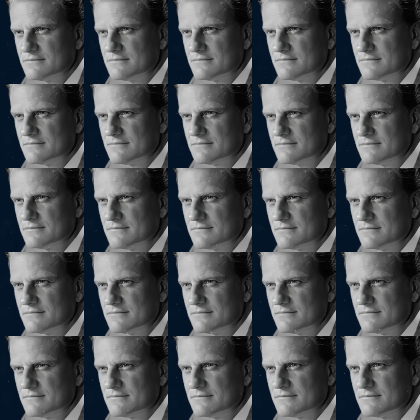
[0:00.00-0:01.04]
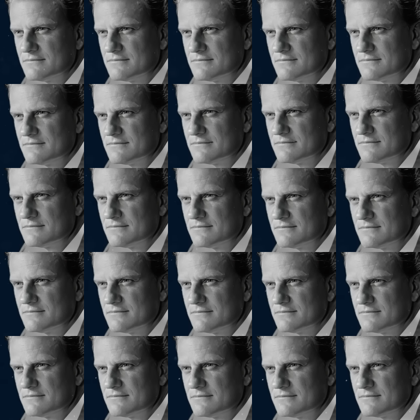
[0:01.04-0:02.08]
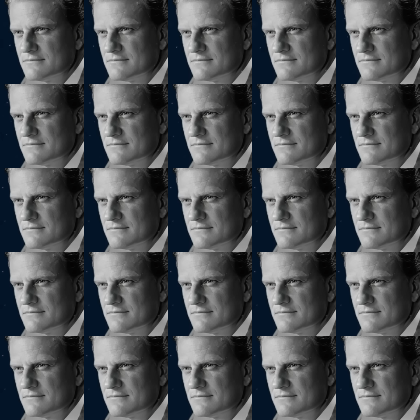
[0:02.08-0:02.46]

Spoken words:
[no speech]